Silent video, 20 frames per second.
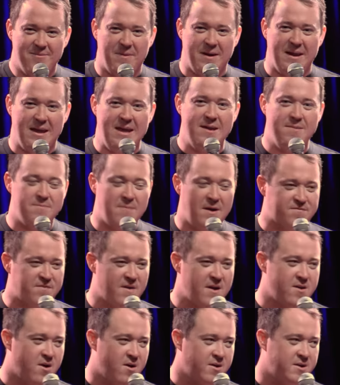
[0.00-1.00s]
But my
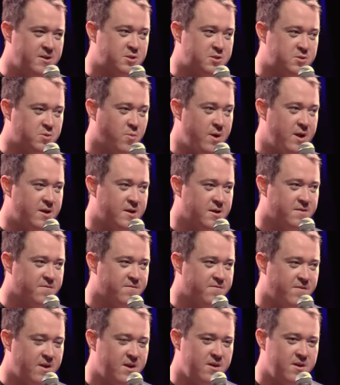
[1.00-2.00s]
friend Ari, tweeted a
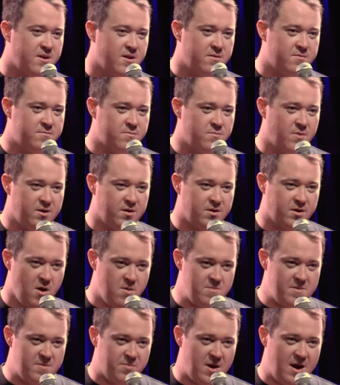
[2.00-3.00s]
video when
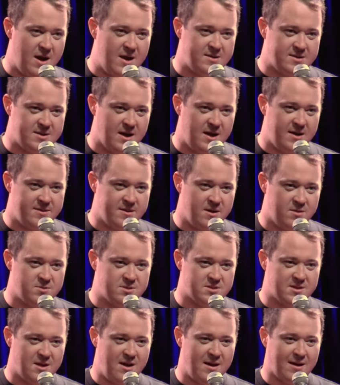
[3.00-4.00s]
Kobe Bryant died that
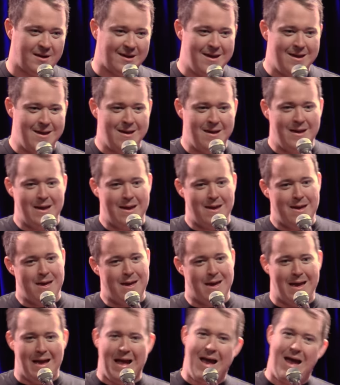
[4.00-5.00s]
was like,
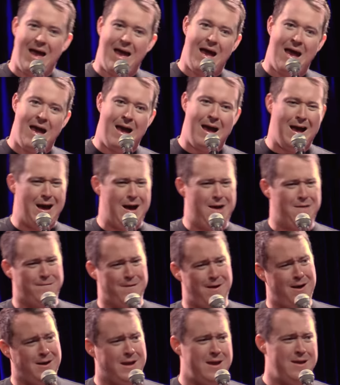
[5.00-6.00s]

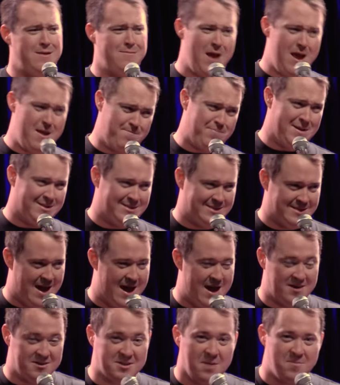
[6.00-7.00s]
fucking rapist
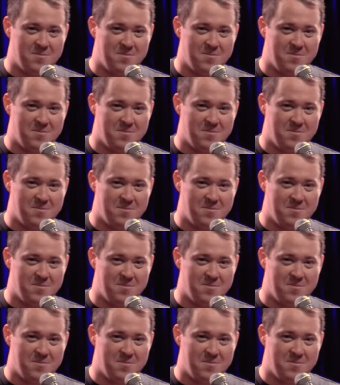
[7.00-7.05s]
died